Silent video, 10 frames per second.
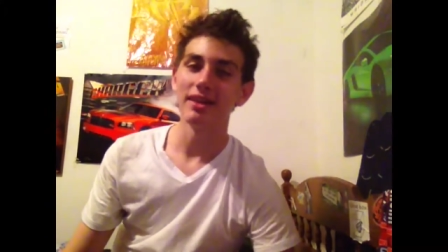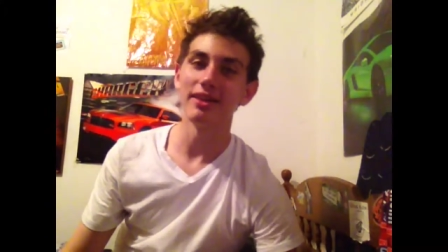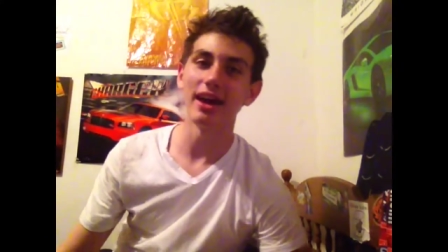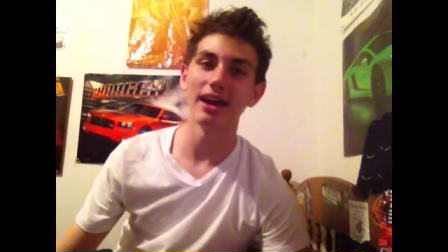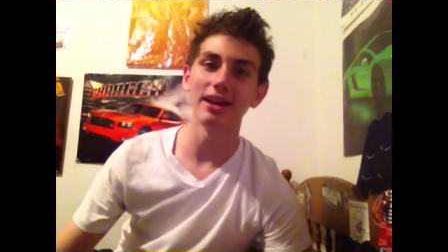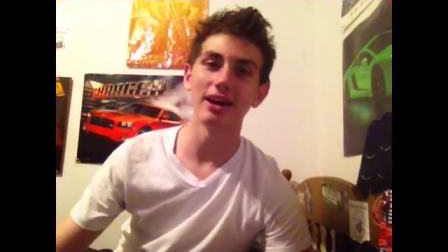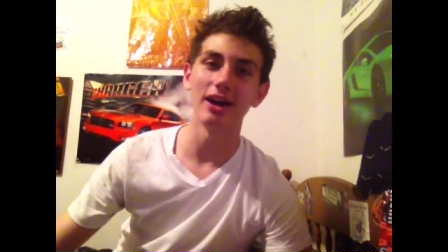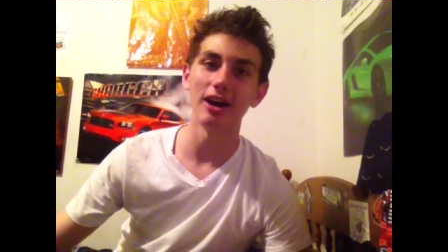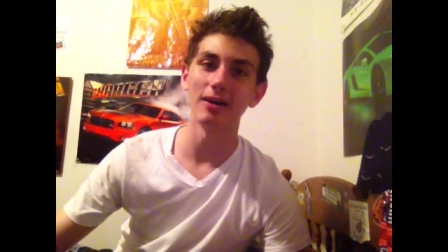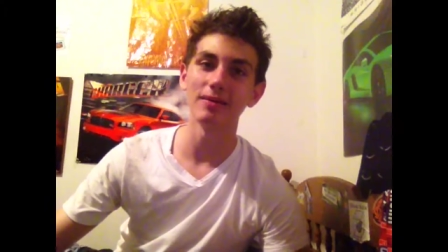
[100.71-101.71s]
that
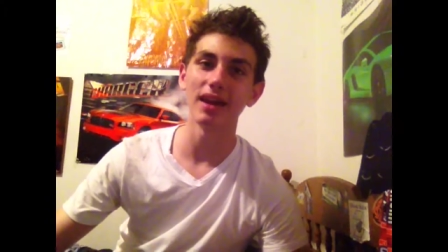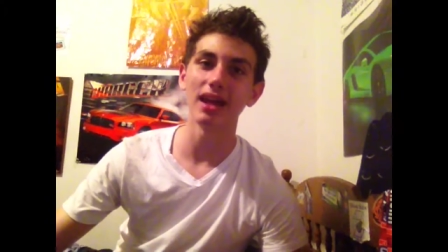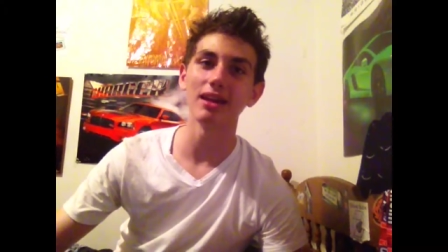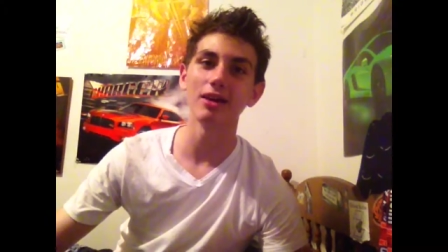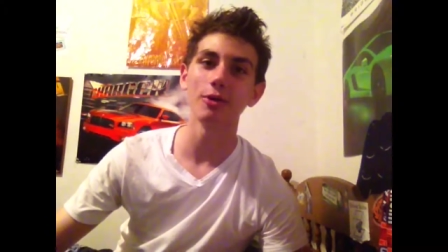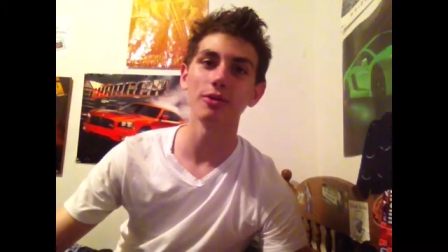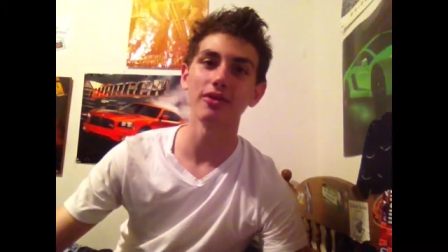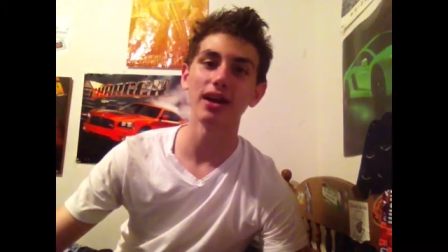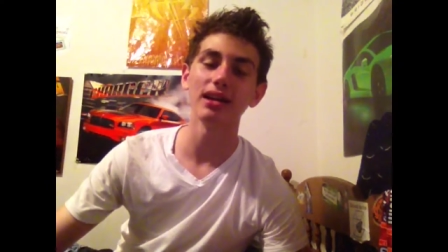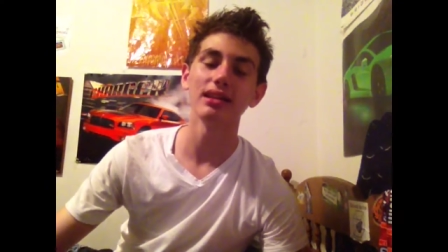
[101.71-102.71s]
um, the ending clip was
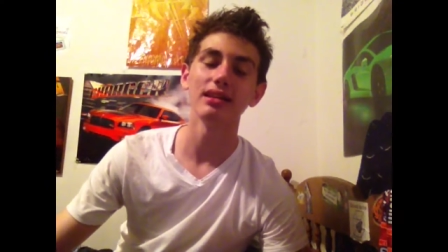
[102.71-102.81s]
fine.